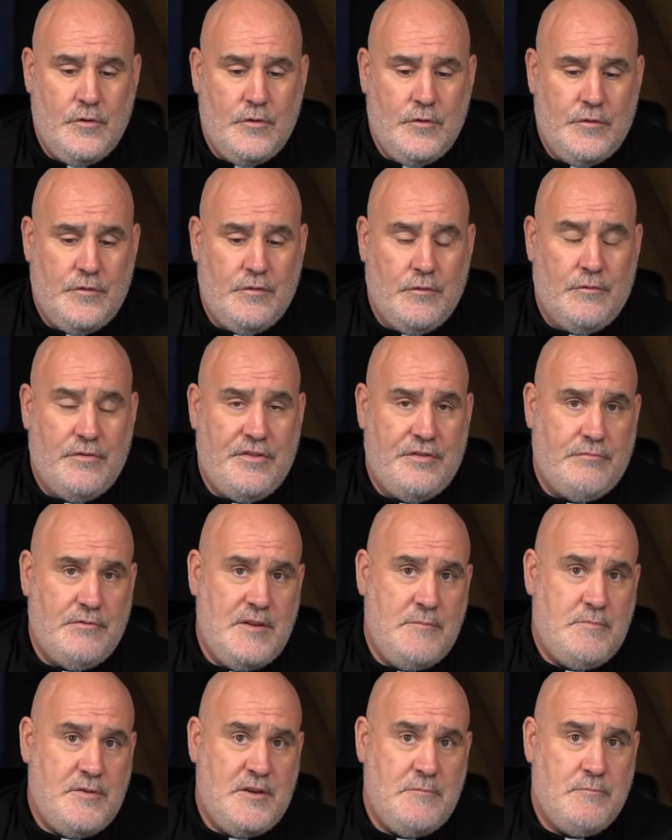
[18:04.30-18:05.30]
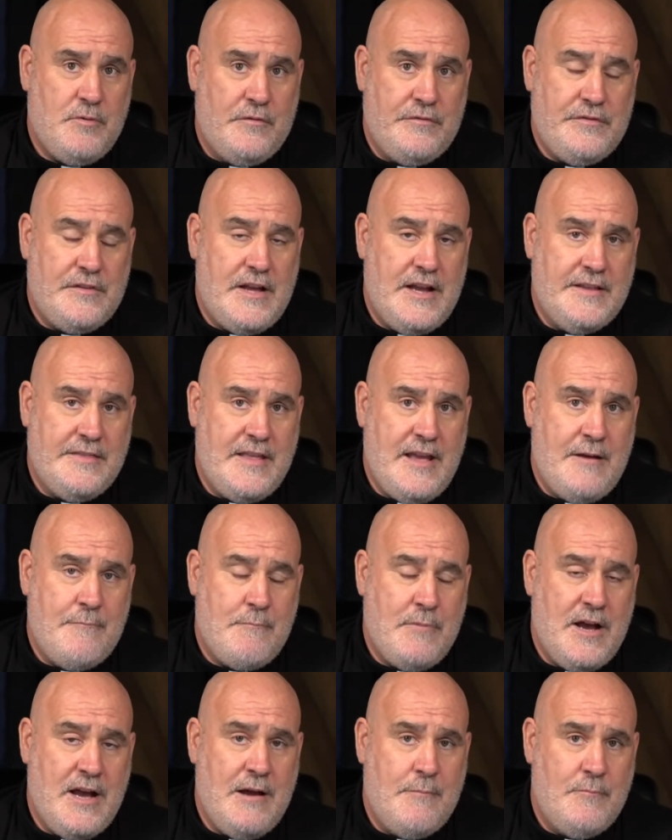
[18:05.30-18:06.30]
So 3 people flying that
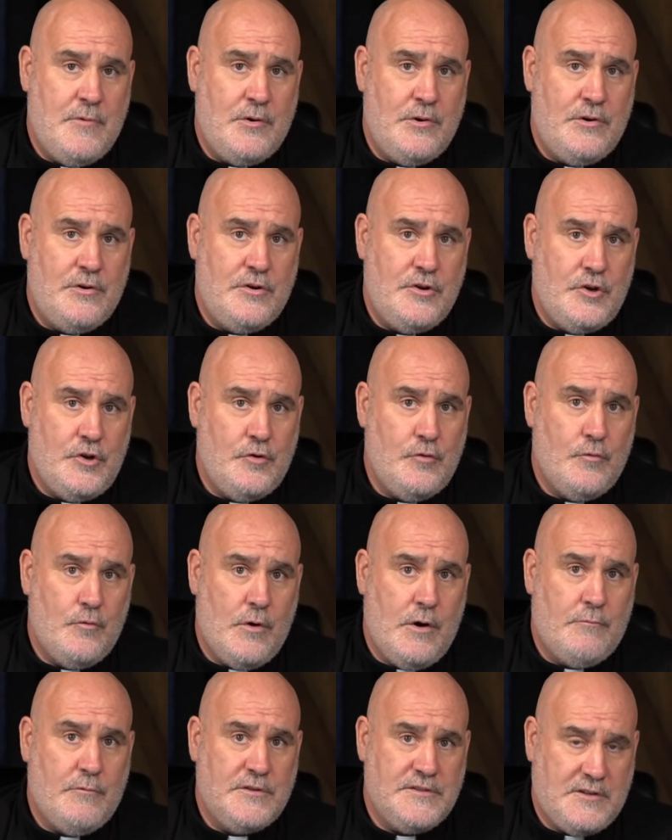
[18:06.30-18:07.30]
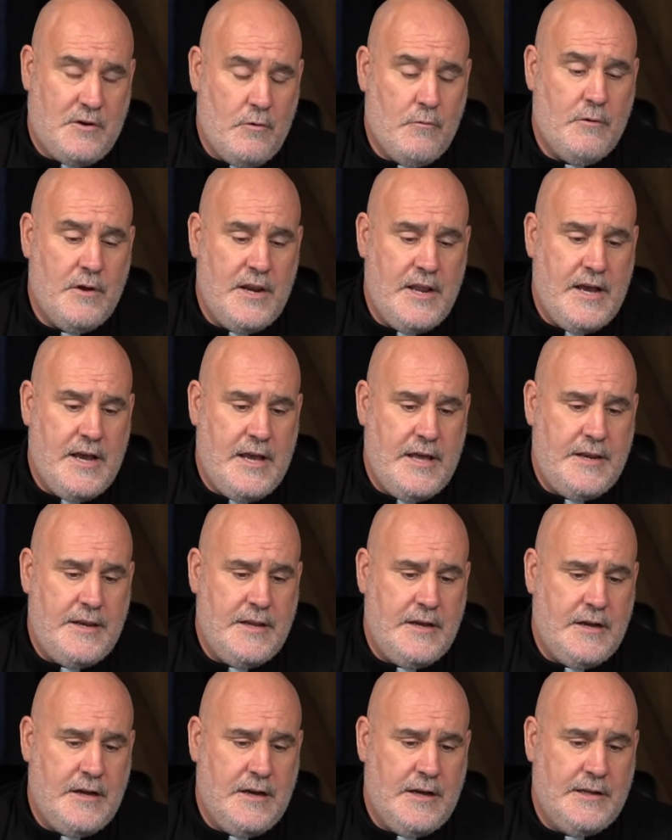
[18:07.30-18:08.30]
bomber knew what was going on.
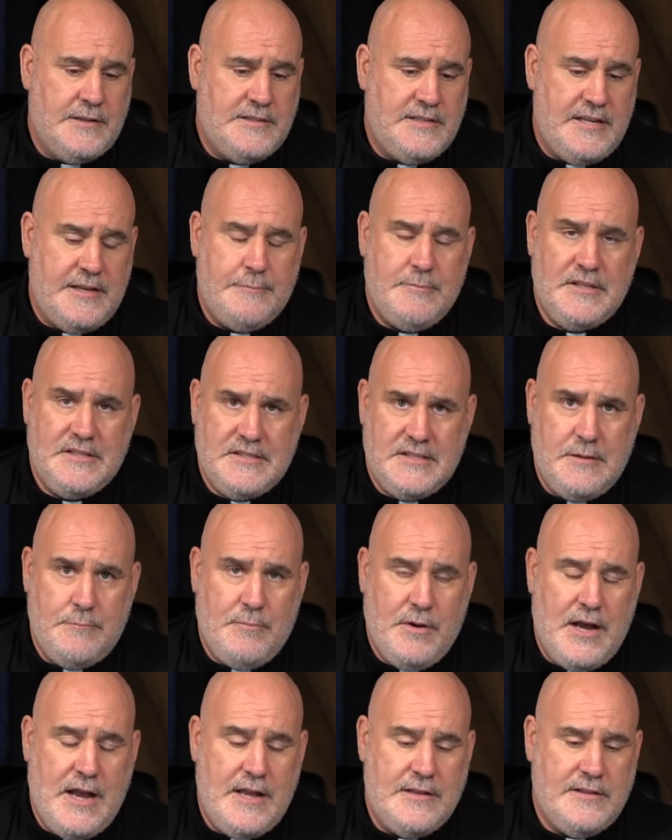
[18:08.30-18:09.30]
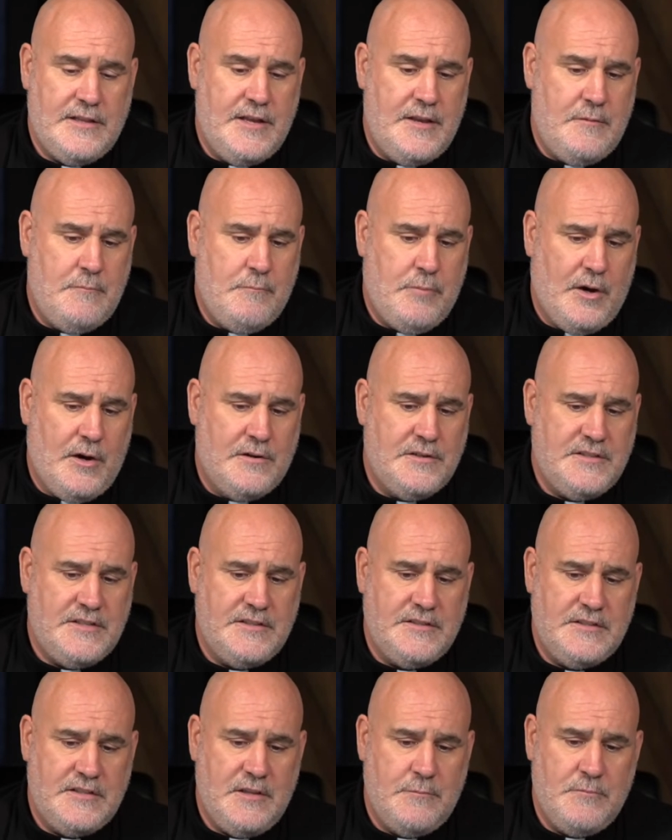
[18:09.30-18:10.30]
Tibbets, the pilot,
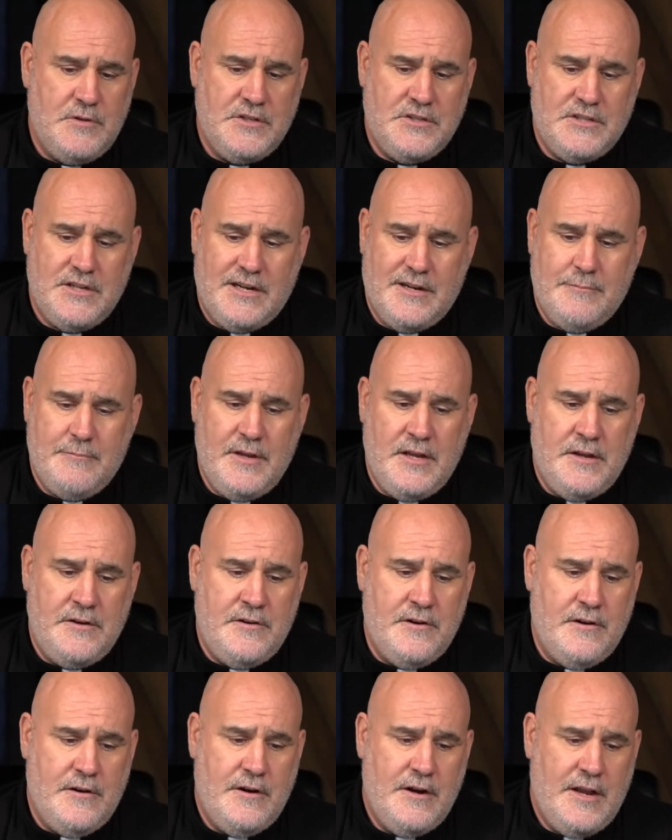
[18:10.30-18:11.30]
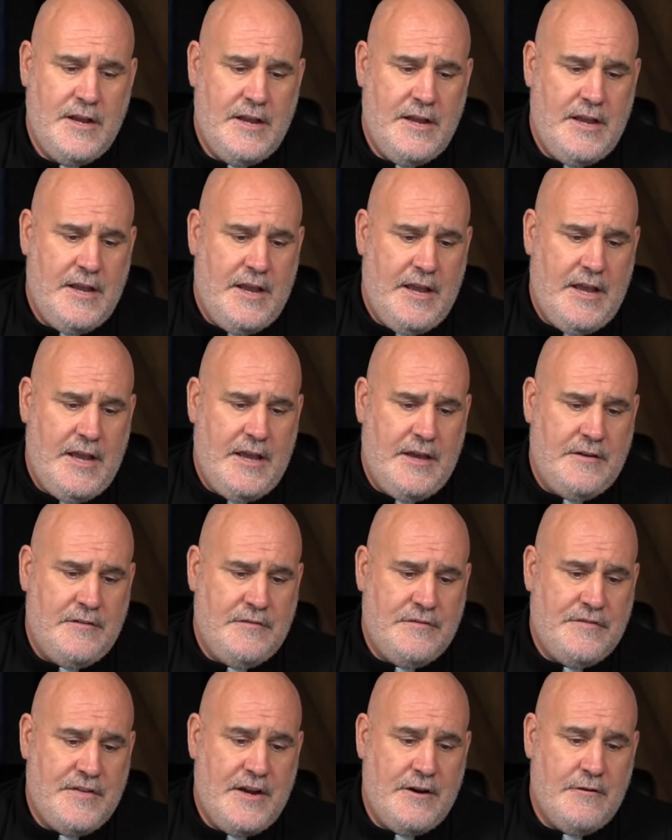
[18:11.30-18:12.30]
Parsons, the mission commander, and
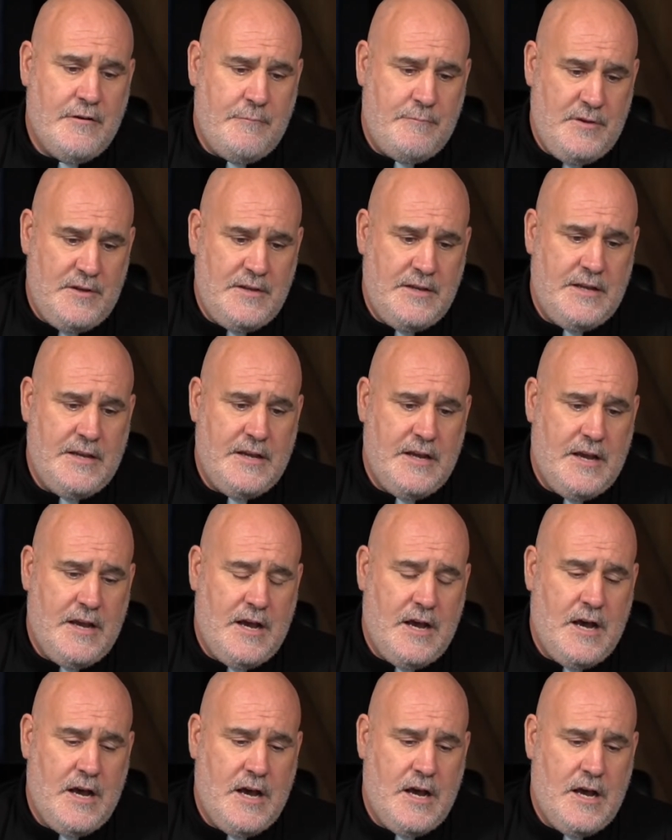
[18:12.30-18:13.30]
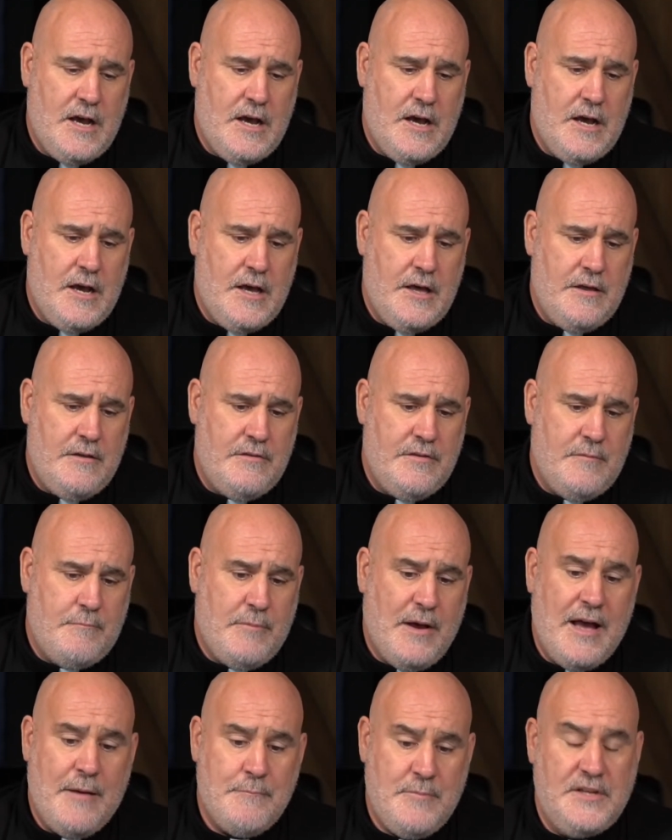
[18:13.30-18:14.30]
Farabee, the
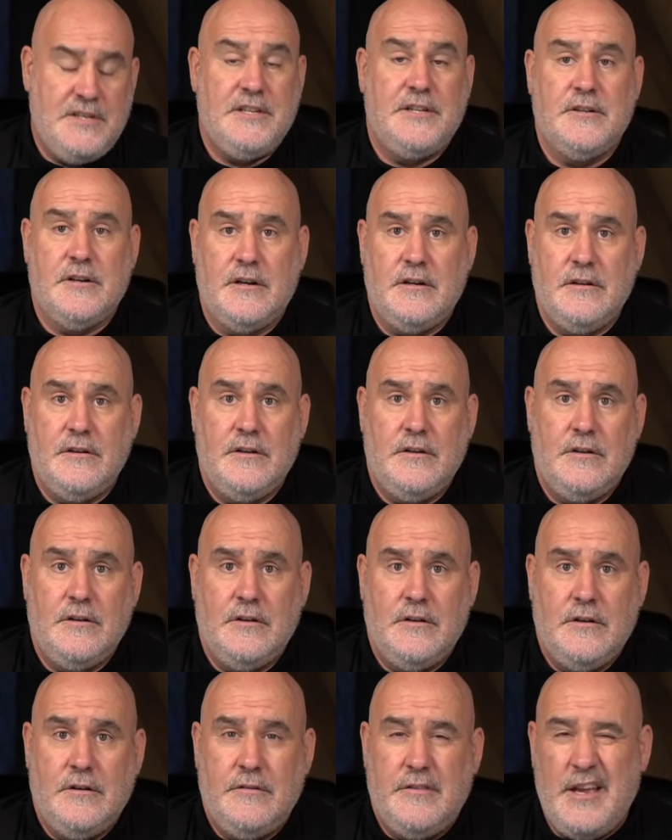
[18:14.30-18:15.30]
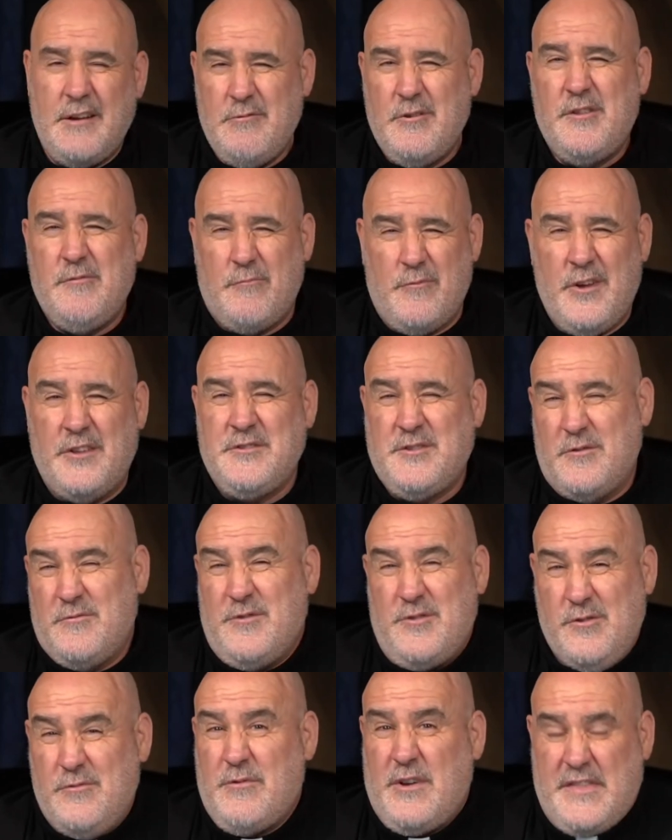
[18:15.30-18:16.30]
bombardier. They were the ones who
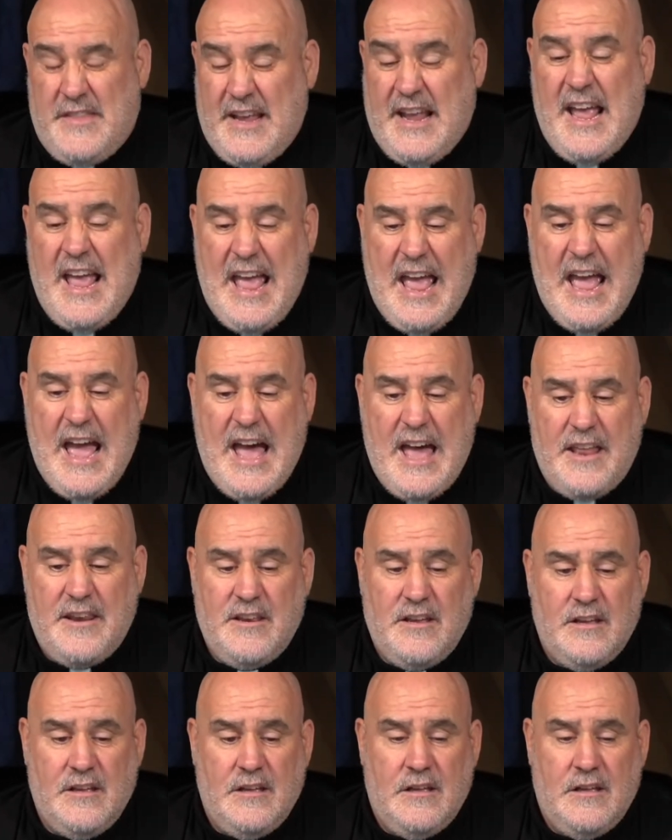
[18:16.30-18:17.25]
knew what they had.